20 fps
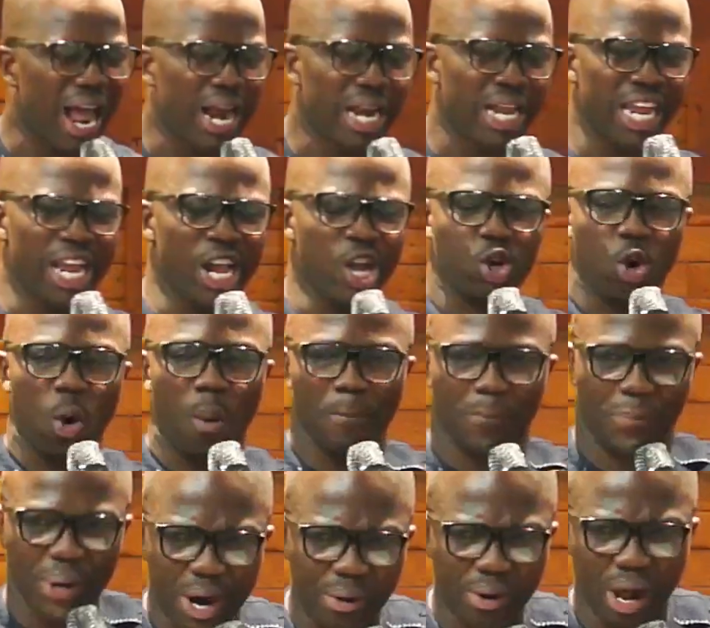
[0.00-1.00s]

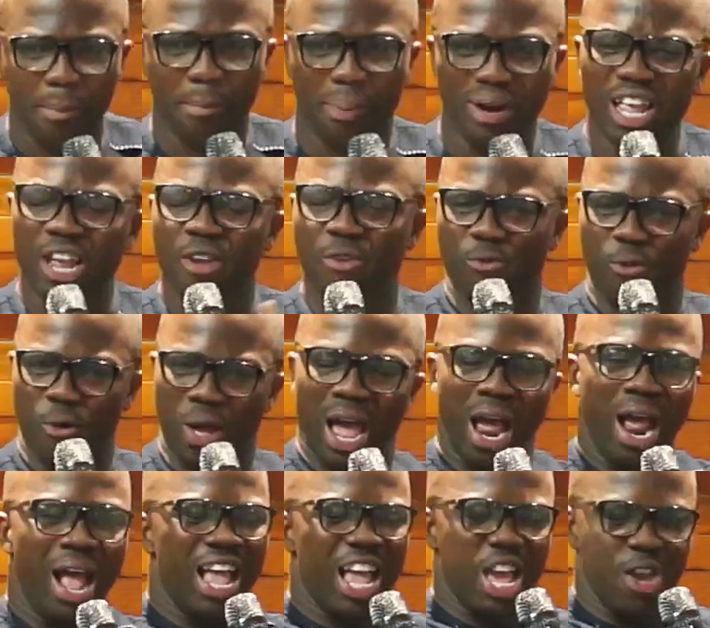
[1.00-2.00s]
incomparably
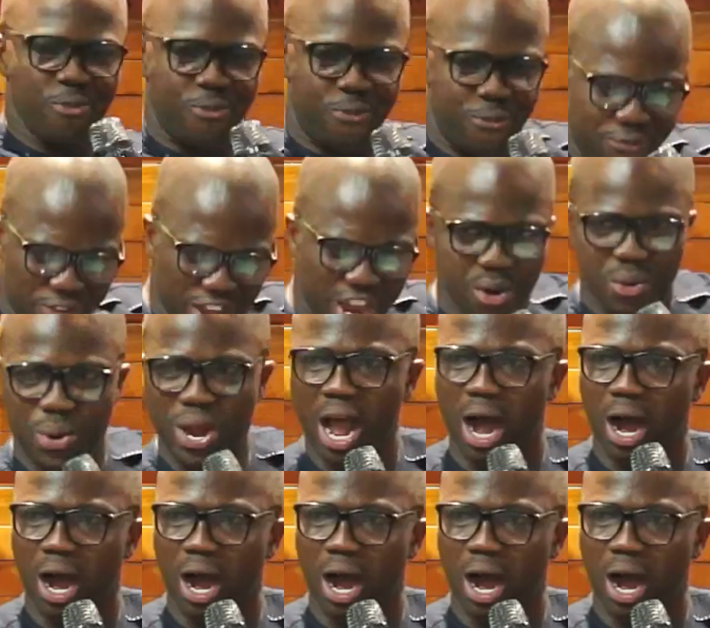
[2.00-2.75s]
inferior